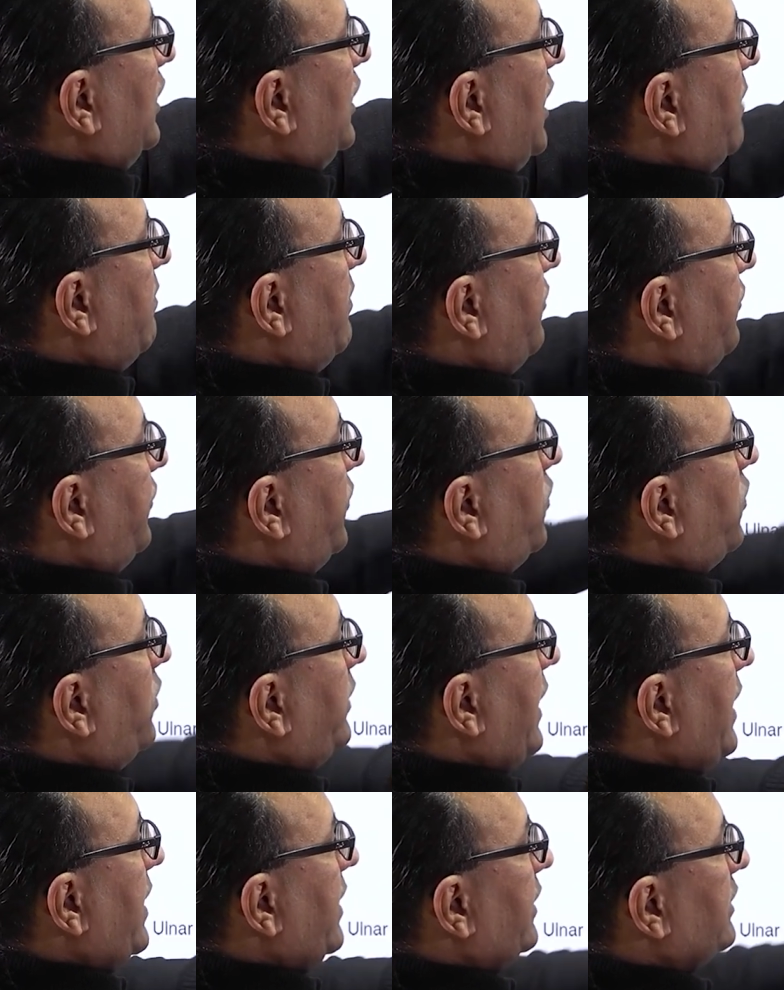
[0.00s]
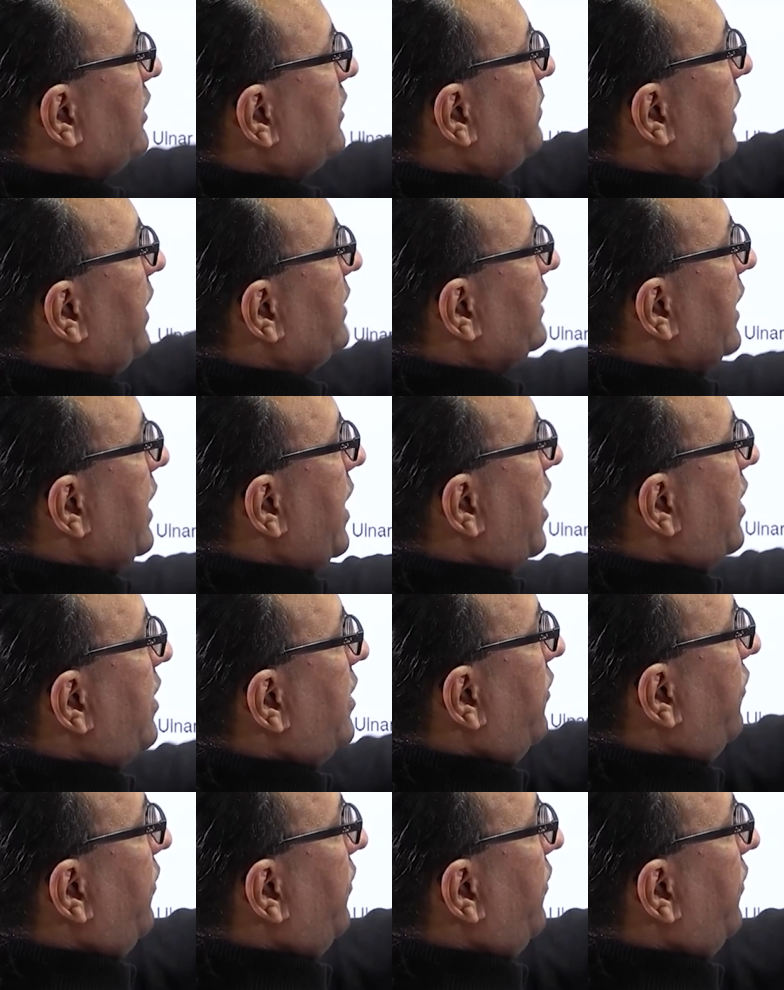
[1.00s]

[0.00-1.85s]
There will be 4 tendons passing under